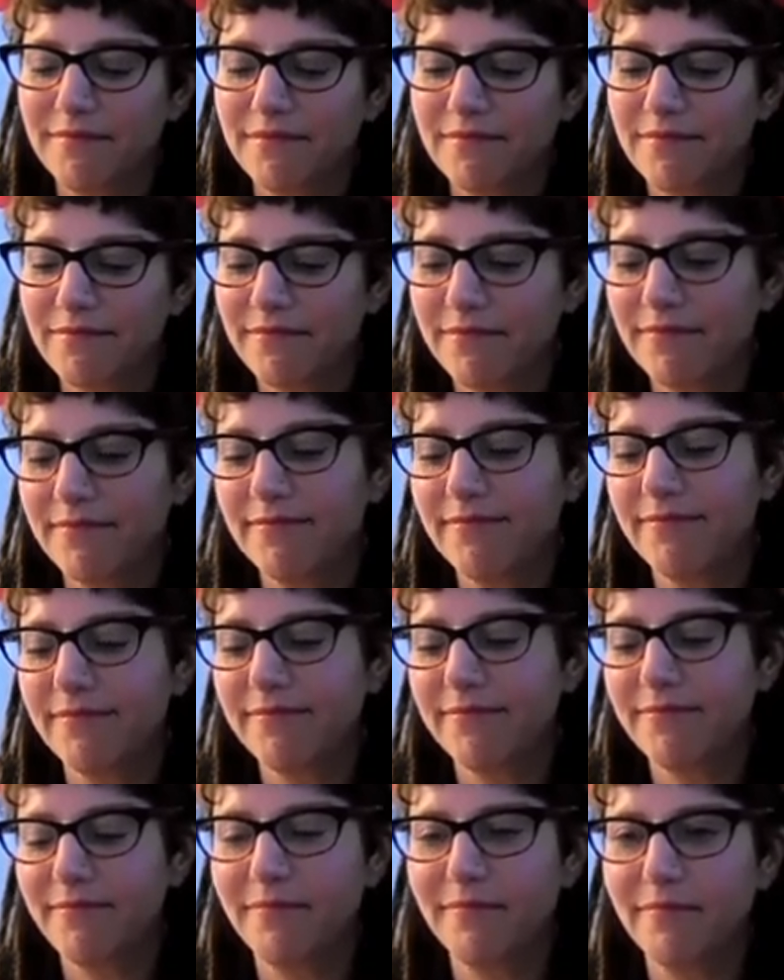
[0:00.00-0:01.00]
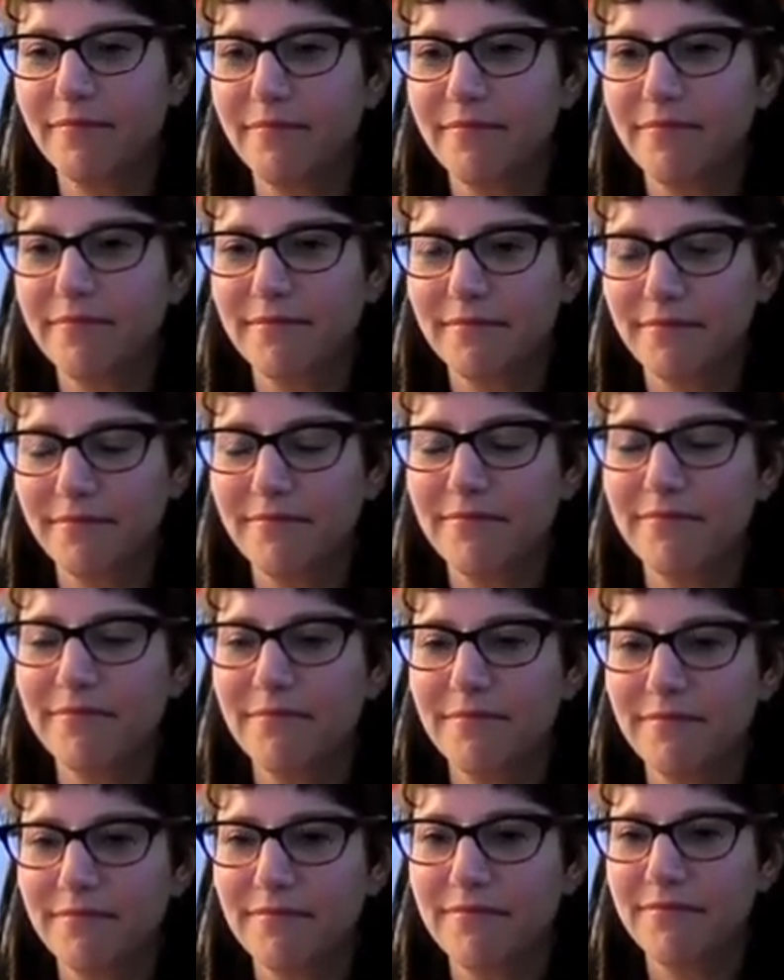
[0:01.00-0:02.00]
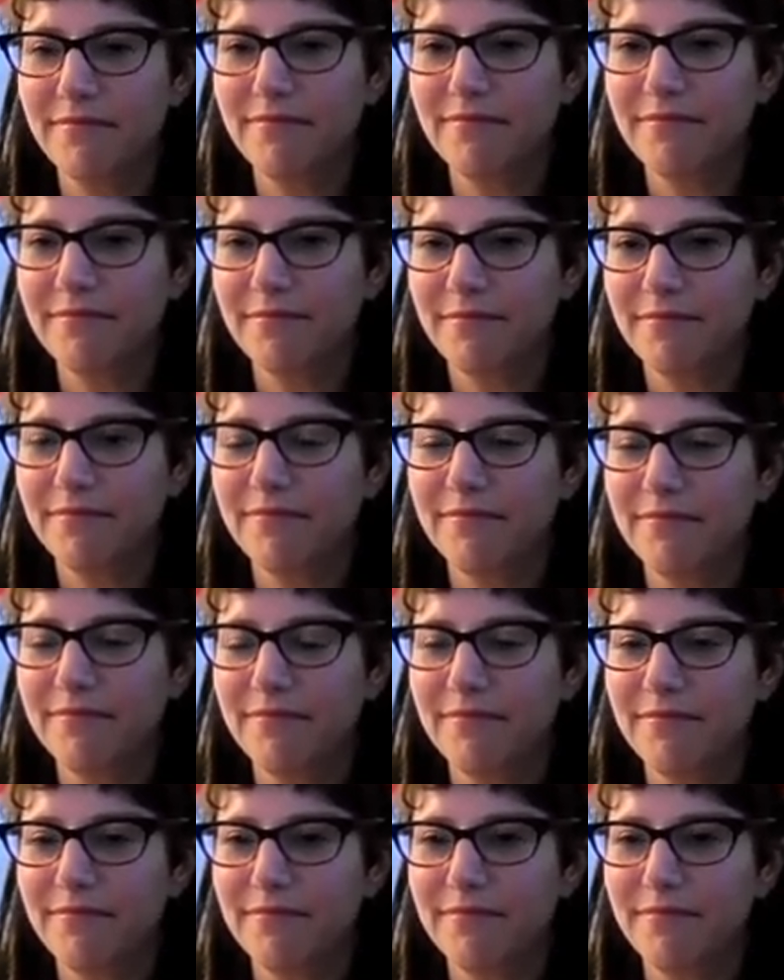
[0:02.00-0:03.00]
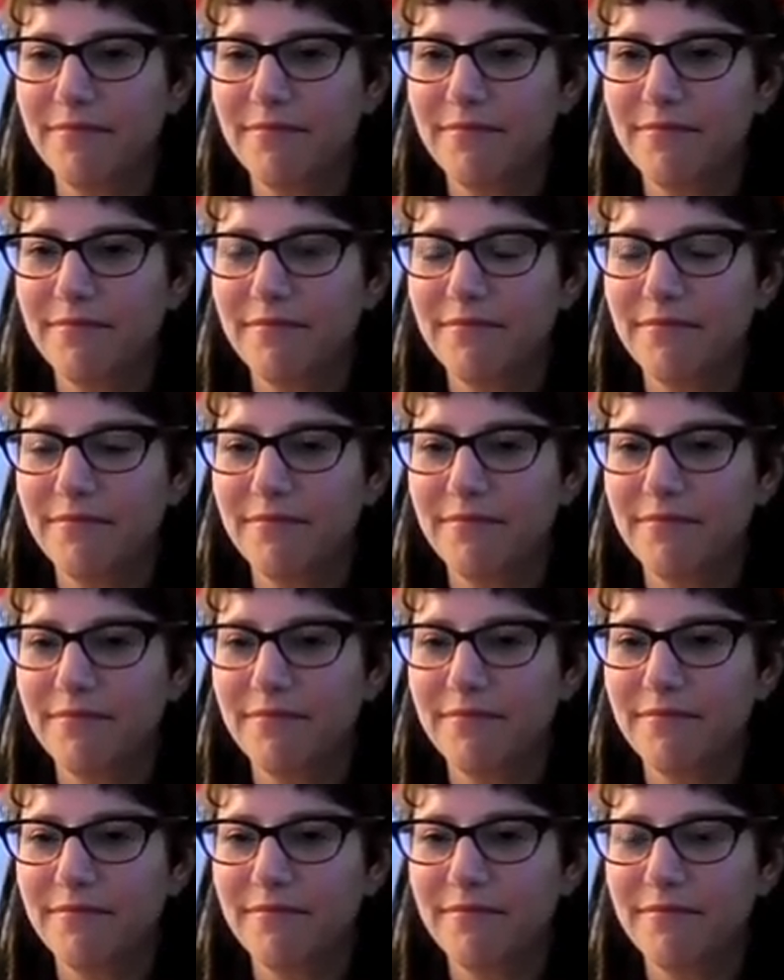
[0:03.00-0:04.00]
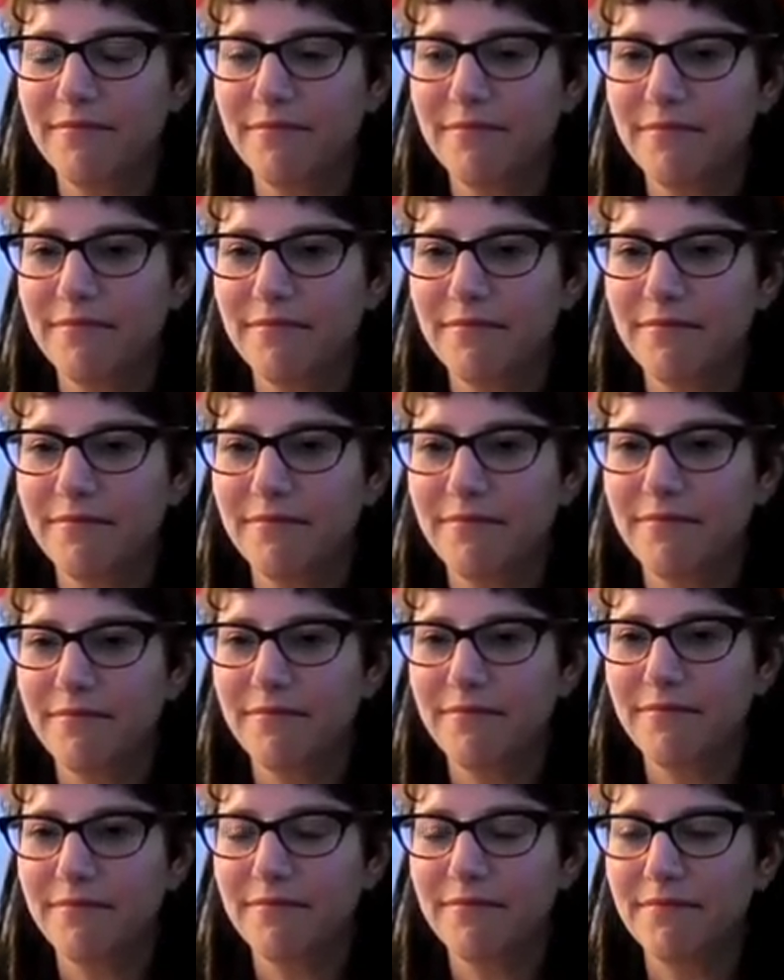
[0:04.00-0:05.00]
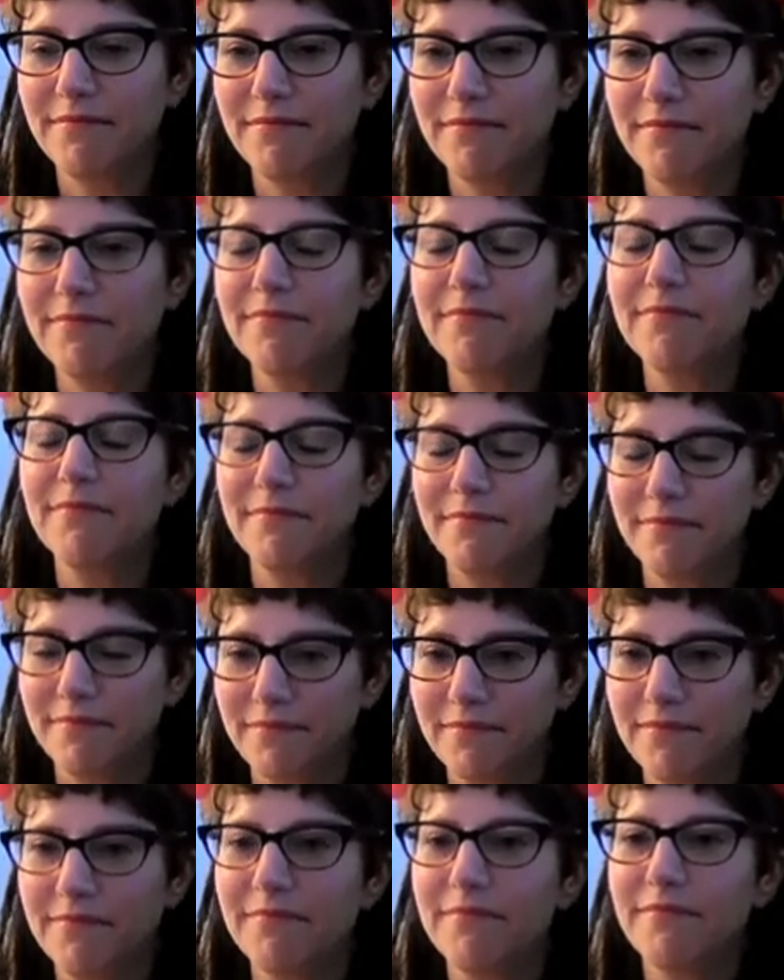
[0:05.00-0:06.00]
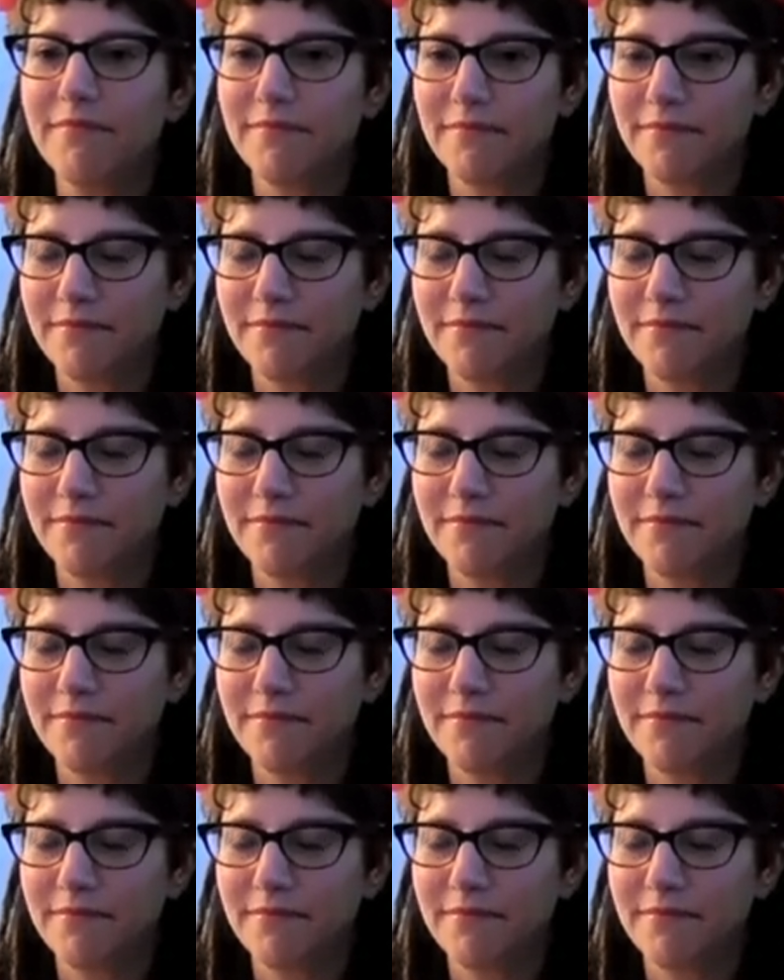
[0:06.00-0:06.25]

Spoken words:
The person shown says nothing.